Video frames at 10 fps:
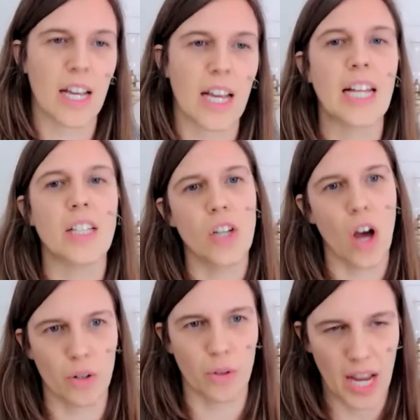It's
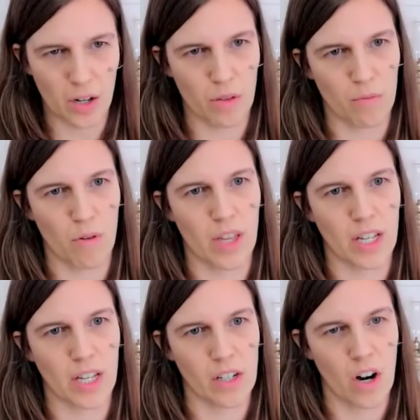not okay to throw
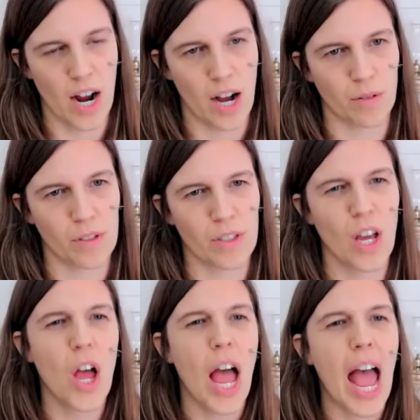things in our house.
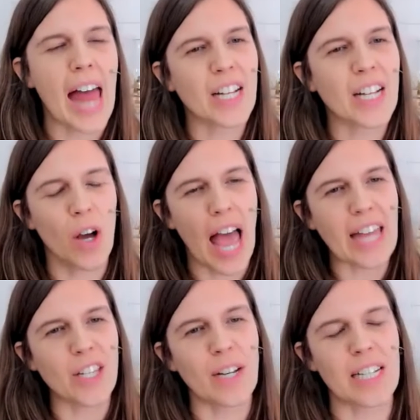And it's,
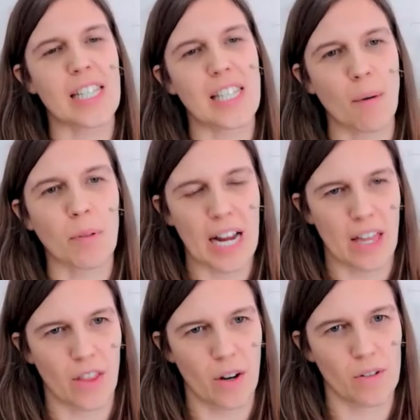and you can
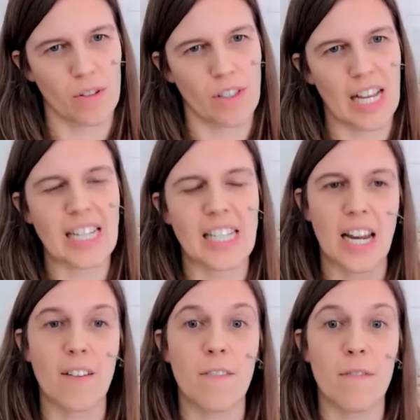separate those
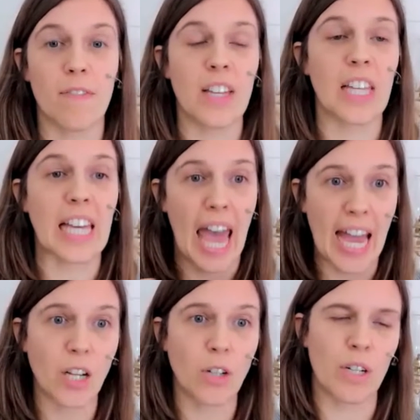instead mm-hmm. of feeling
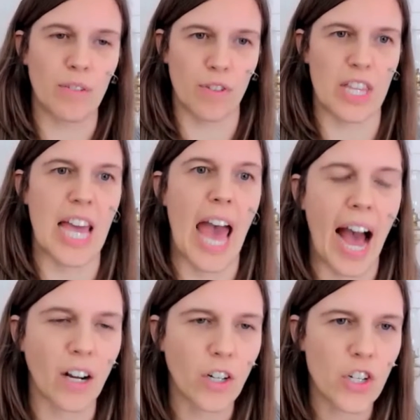angry for the
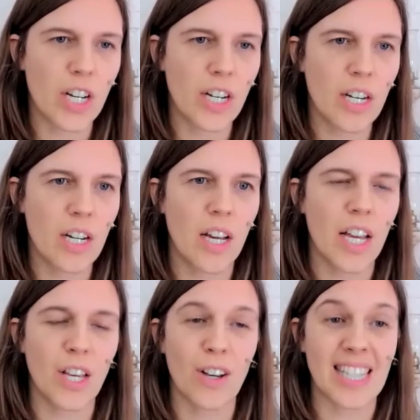action.
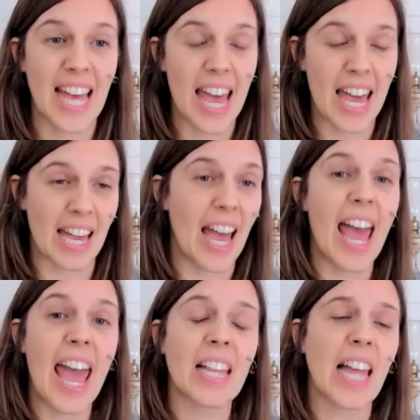You can say, hey,
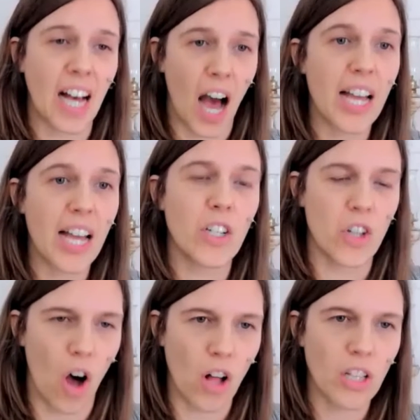hey, like, I
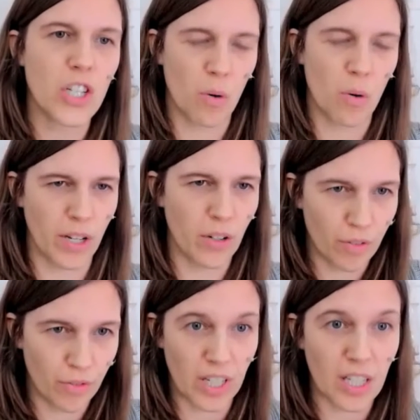acknowledge that what you're
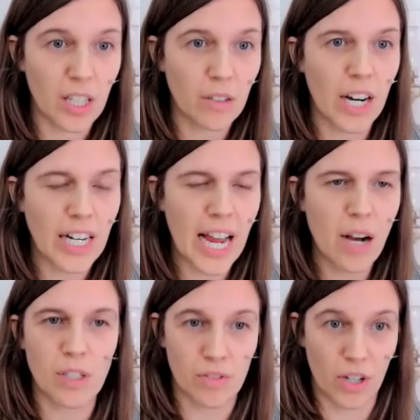feeling right now
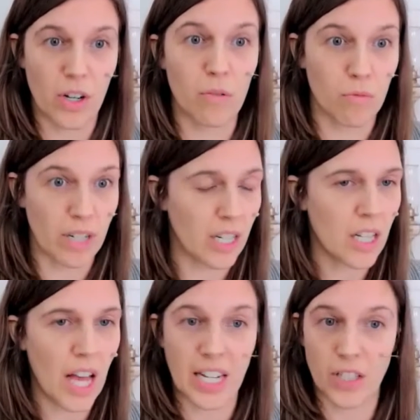is very
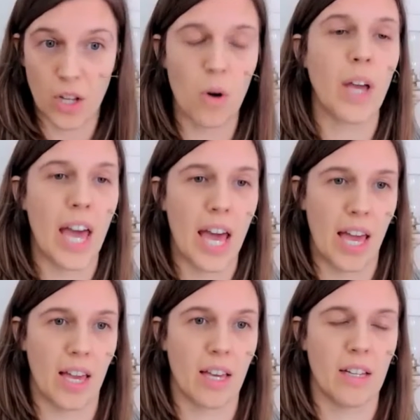real and it's
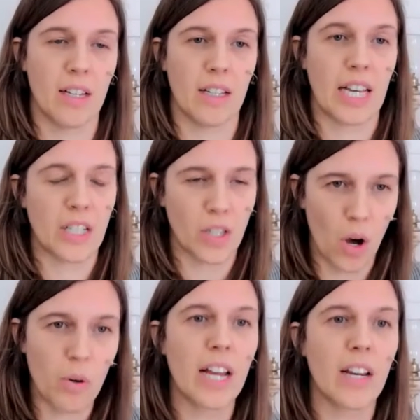okay. Like, it's
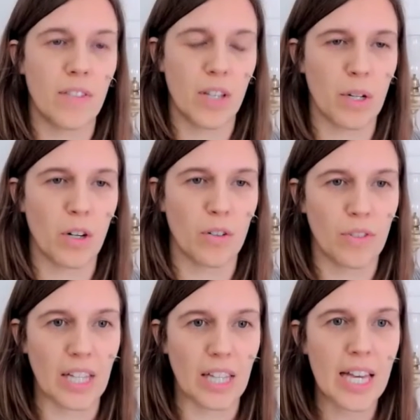okay to feel what you're
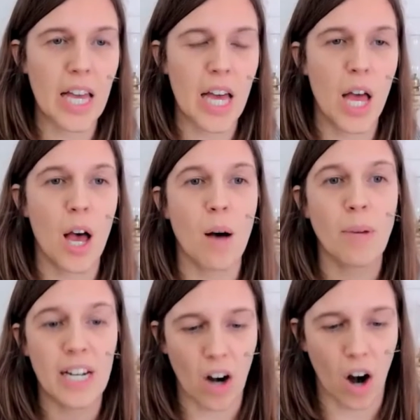feeling.
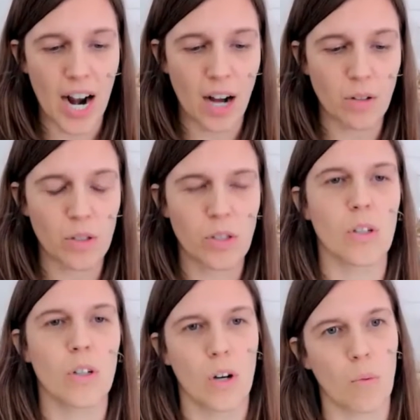But in our house,
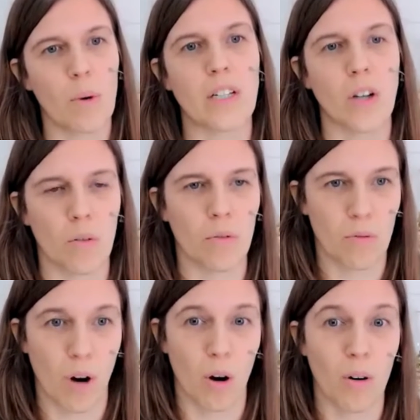we don't
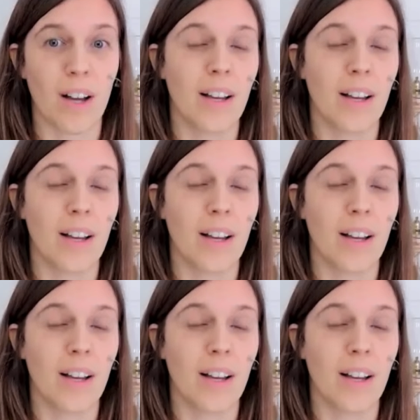throw.